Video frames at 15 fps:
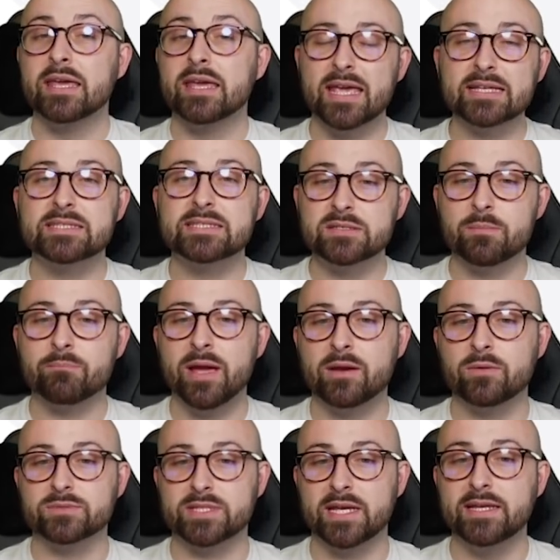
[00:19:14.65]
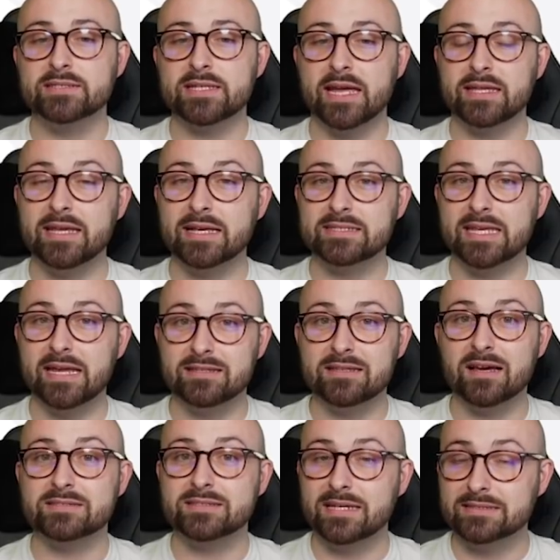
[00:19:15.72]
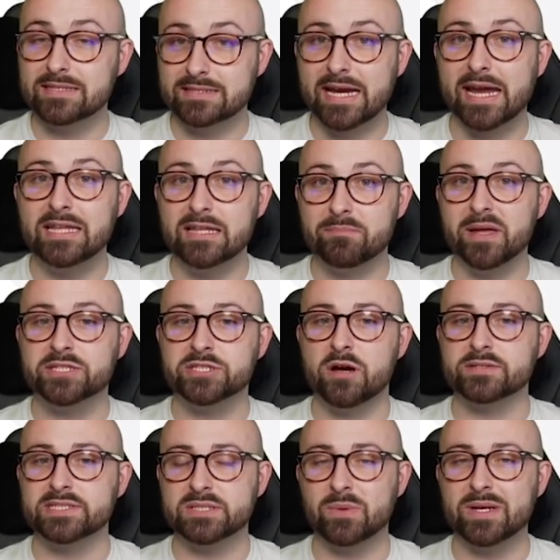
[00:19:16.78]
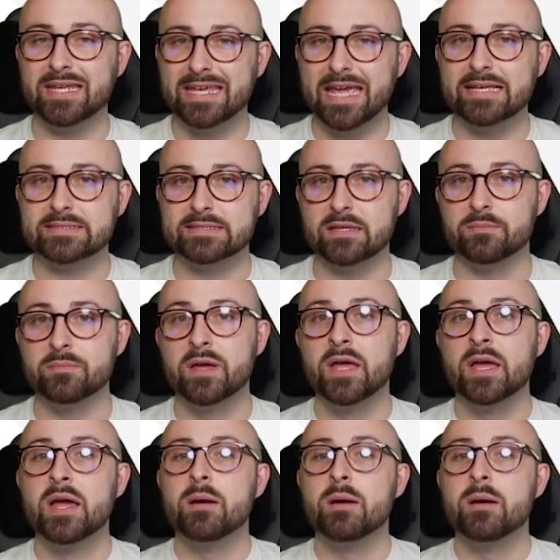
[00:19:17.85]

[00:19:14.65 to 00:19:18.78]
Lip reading: Yes, he's on penalties. And yes, he does tend to take the big chances when he gets them.